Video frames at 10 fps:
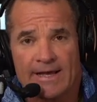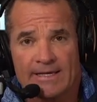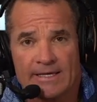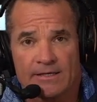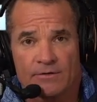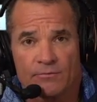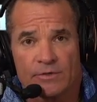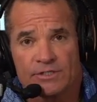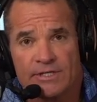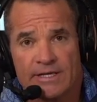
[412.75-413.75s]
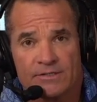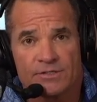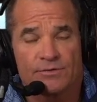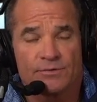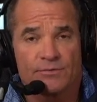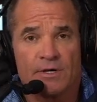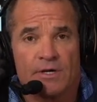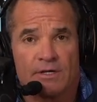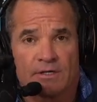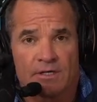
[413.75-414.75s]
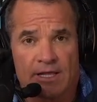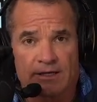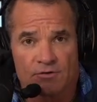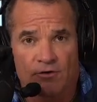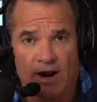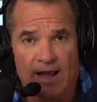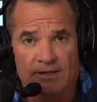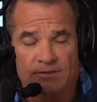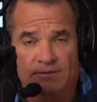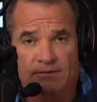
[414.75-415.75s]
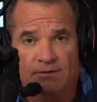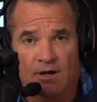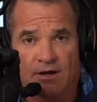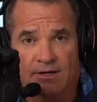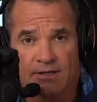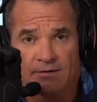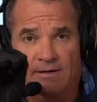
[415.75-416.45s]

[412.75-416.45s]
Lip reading: end, which tends to collect grass on it.